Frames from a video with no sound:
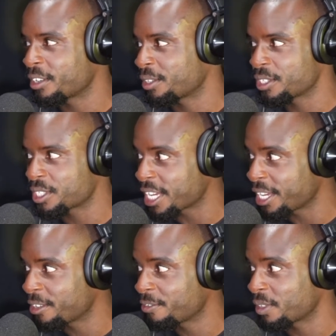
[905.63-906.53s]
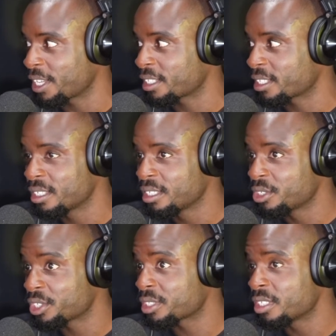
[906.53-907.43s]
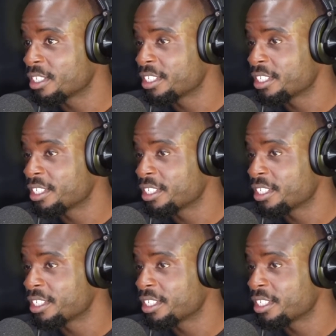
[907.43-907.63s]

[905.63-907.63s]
Are they safe? Like yeah, yeah, yeah. just